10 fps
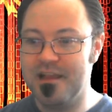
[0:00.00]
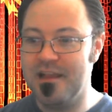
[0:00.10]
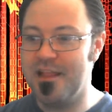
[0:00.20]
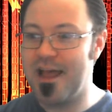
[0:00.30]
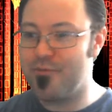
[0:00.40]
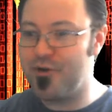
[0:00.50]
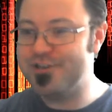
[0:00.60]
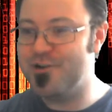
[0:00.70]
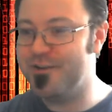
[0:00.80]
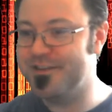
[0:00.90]
library
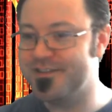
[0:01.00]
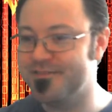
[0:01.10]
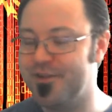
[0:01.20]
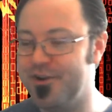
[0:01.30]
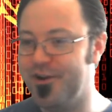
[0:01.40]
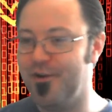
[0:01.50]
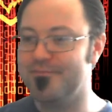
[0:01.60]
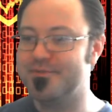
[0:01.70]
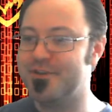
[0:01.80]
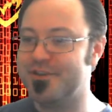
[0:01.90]
tokens. There you go.
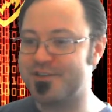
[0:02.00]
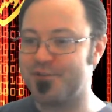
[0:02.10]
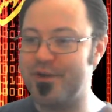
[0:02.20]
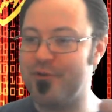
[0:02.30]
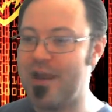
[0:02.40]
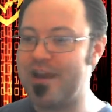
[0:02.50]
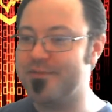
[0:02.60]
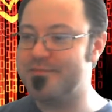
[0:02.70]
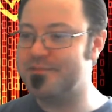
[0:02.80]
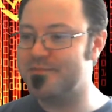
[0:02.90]
So there's 3
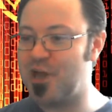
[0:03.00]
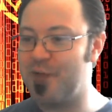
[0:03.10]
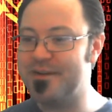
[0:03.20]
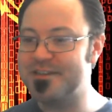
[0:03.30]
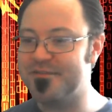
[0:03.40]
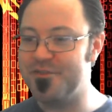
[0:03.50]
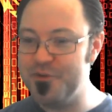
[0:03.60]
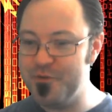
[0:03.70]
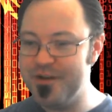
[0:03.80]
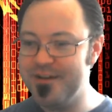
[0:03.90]
random topics. If
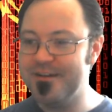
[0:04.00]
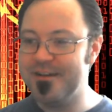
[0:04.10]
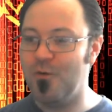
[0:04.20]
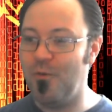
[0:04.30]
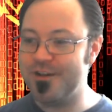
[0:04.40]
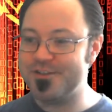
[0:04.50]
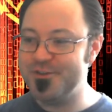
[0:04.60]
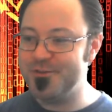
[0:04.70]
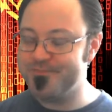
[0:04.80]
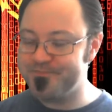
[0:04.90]
you want
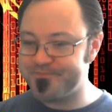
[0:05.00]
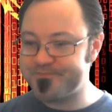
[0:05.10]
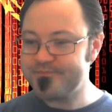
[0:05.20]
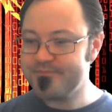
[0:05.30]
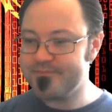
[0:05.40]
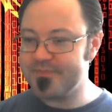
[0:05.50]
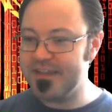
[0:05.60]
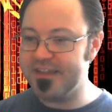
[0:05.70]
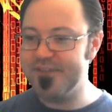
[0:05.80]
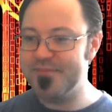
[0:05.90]
to,
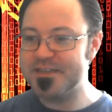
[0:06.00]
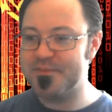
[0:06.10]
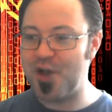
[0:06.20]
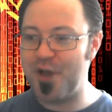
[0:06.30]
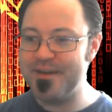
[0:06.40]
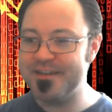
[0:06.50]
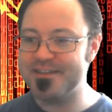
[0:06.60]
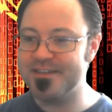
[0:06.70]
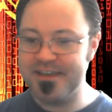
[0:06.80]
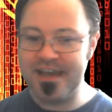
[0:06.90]
leave me some
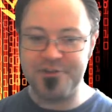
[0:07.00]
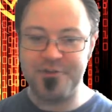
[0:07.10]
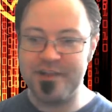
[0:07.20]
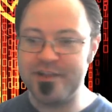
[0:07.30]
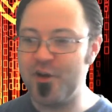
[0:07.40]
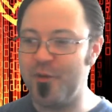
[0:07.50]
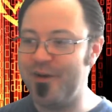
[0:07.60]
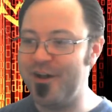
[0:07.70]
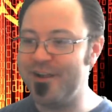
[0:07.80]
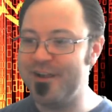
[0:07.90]
comments, enter the Leo
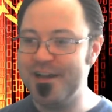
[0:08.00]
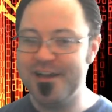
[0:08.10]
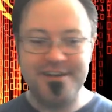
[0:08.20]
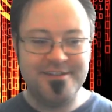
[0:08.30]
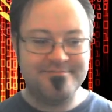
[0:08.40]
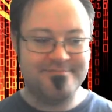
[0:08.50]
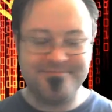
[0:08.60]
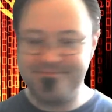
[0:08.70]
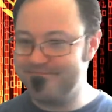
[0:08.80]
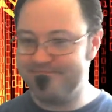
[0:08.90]
Ball,
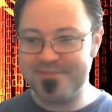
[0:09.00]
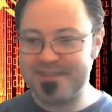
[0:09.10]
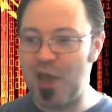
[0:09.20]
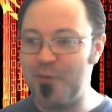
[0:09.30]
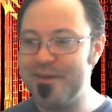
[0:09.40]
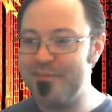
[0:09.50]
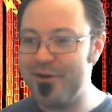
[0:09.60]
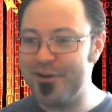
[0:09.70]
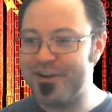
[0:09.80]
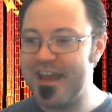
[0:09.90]
tell me about
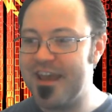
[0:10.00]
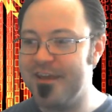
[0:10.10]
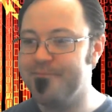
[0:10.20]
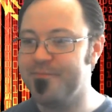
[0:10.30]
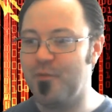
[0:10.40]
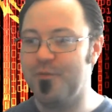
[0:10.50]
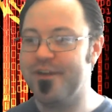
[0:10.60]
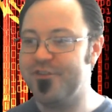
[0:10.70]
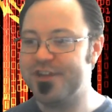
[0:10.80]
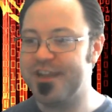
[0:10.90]
your day,
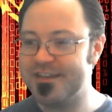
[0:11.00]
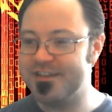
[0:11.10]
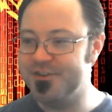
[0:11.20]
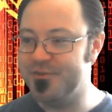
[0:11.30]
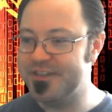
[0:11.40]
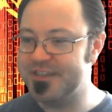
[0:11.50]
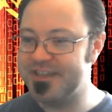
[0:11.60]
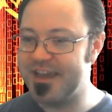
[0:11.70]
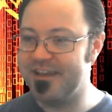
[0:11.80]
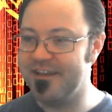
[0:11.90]
whatever you'd like to do. This is
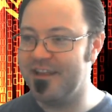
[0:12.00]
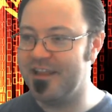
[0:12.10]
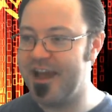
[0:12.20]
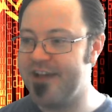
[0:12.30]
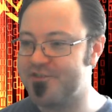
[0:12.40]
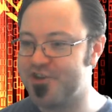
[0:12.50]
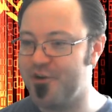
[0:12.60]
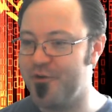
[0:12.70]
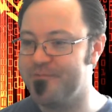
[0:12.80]
a live show,